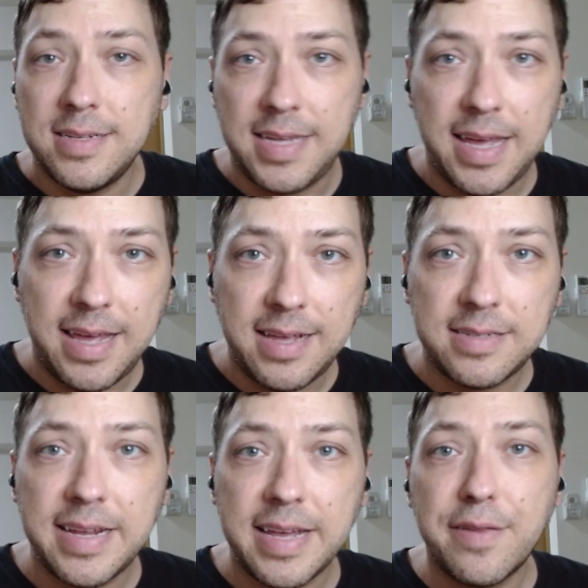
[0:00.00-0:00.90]
T
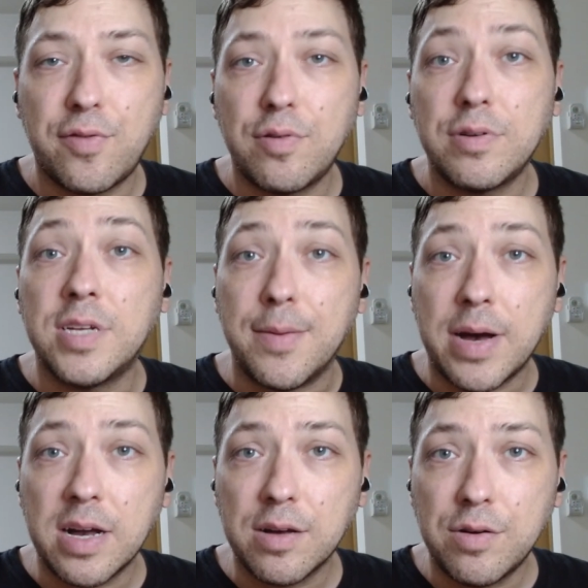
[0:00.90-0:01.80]
stands for
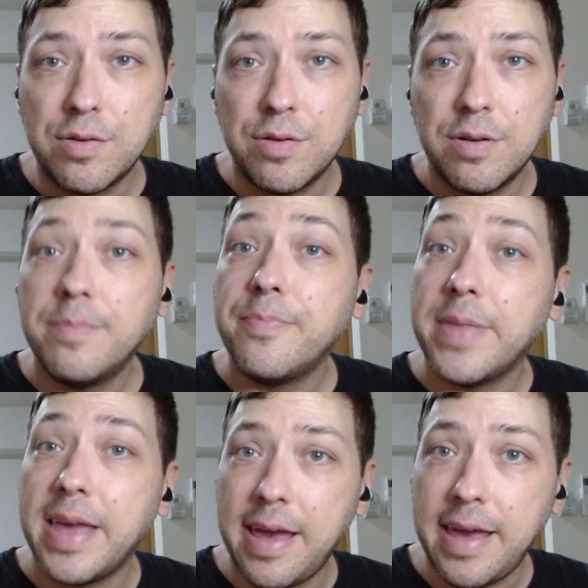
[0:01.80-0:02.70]
tamago,
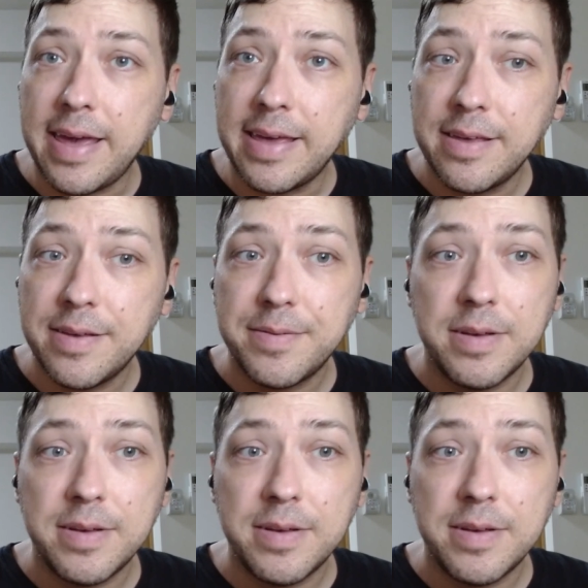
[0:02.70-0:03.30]
egg.